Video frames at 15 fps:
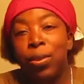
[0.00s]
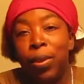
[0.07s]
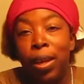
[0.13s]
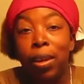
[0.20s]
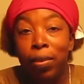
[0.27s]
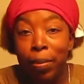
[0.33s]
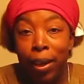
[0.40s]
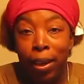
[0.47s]
hey
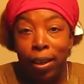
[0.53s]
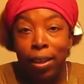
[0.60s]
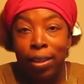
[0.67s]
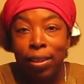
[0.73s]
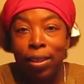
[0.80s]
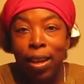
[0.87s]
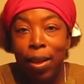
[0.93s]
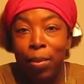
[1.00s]
everybody,
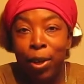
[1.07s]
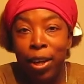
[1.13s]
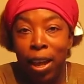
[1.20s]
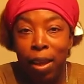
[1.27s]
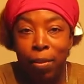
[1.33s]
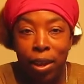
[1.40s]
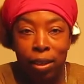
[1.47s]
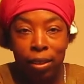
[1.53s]
I'm Ernie
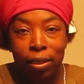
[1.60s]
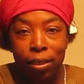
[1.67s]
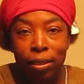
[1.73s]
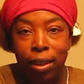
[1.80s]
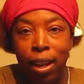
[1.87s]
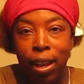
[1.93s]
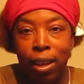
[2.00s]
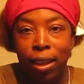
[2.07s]
Hatmaker,
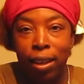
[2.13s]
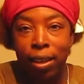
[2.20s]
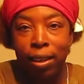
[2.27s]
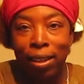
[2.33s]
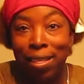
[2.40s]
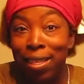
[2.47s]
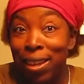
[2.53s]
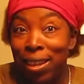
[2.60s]
and
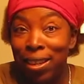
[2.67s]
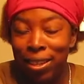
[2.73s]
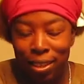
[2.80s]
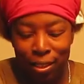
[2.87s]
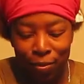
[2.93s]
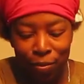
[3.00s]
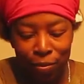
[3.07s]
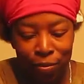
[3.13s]

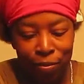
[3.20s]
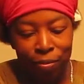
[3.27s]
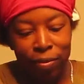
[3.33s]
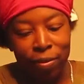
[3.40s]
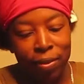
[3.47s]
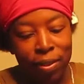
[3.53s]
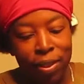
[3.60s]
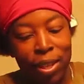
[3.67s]
this
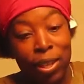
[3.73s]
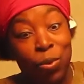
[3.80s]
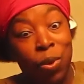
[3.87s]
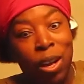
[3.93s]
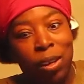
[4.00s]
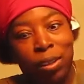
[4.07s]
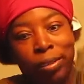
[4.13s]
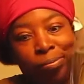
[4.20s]
is
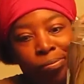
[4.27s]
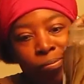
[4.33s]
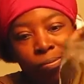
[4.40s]
water.